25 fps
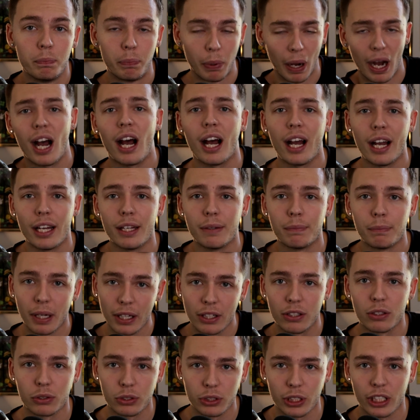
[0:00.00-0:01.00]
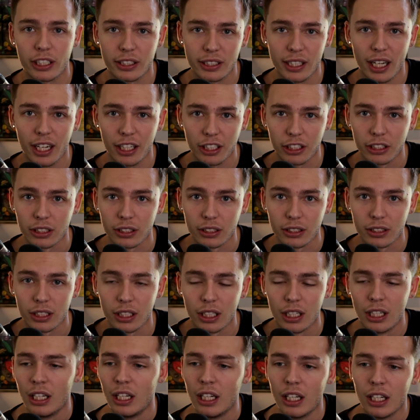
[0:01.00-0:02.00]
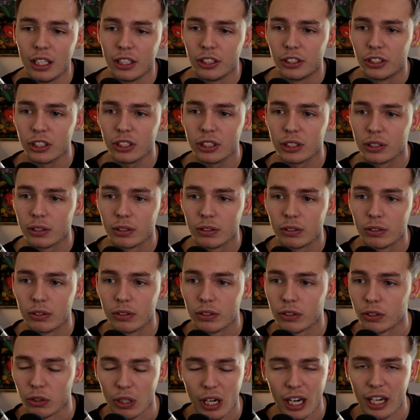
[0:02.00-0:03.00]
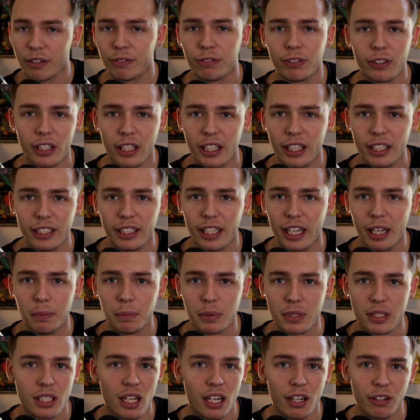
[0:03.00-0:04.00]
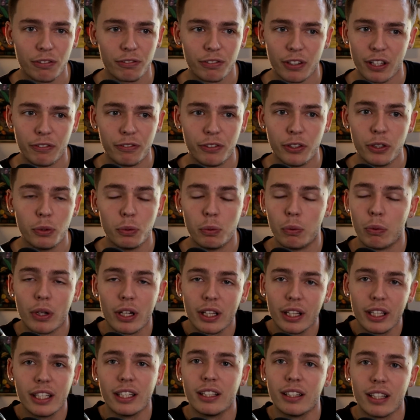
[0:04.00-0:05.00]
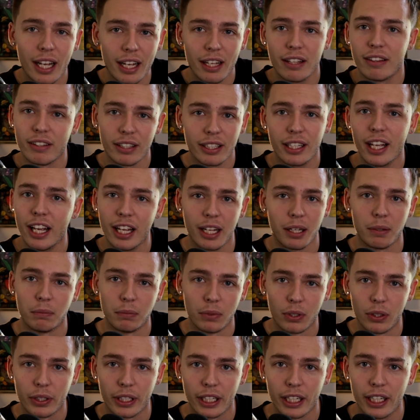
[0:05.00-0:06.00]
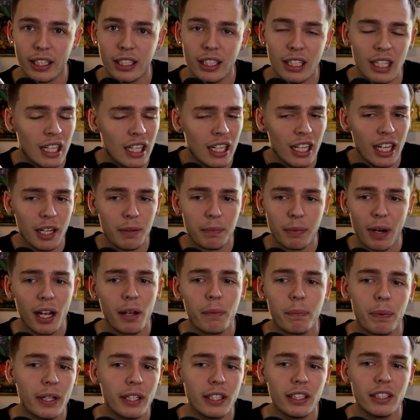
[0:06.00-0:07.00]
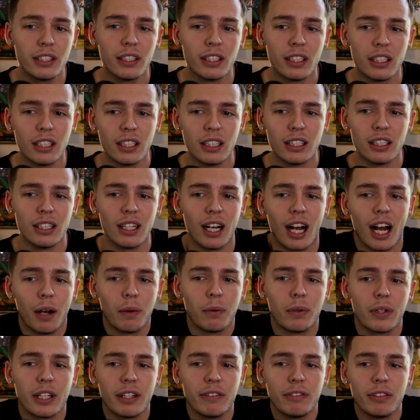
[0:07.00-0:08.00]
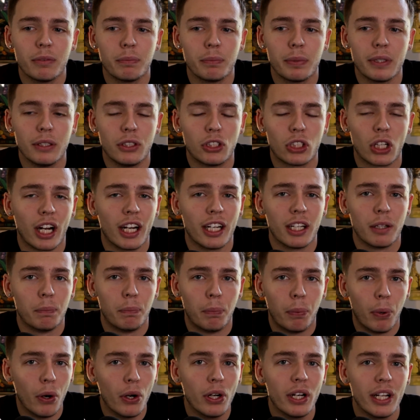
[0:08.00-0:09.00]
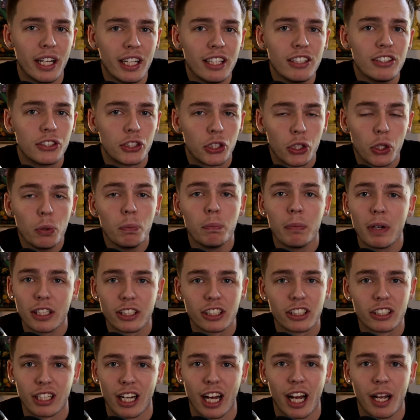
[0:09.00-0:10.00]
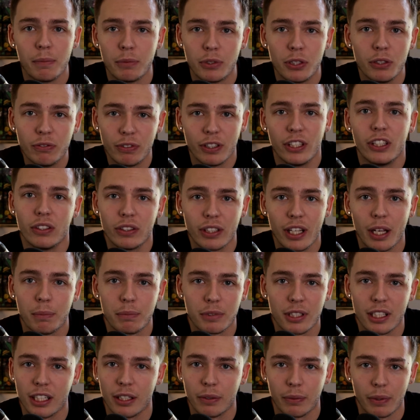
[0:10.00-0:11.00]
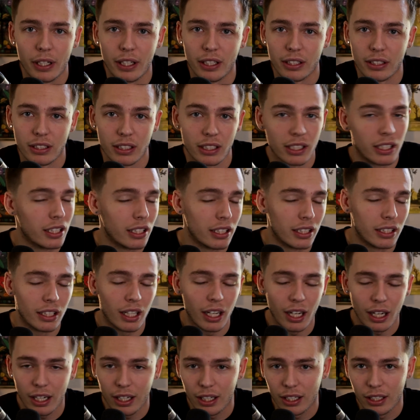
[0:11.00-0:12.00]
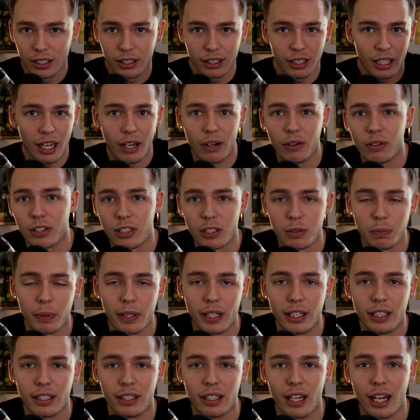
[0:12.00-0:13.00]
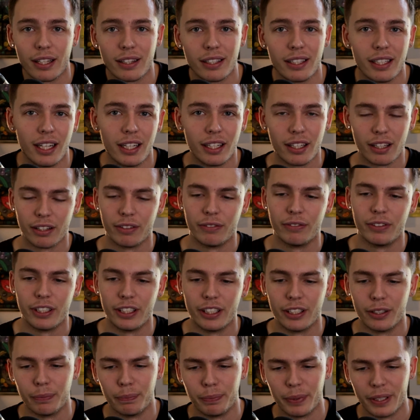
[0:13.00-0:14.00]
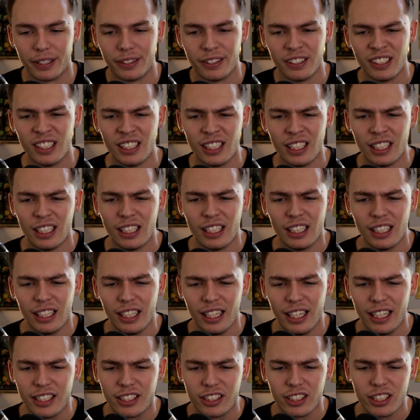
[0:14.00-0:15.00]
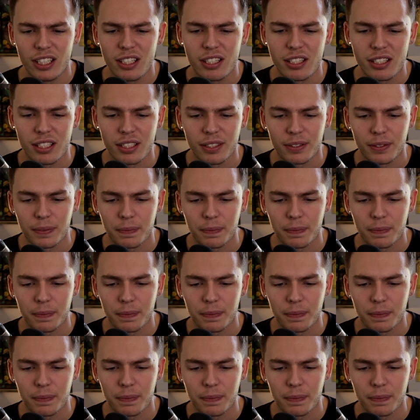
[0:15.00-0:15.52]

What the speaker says: buy microtransactions. Just grind for the in-game stuff if you really like the game, okay? In my opinion, I wouldn't even be trying to put in too much time to video games anyways, and I'll explain at the end of the video. But it's just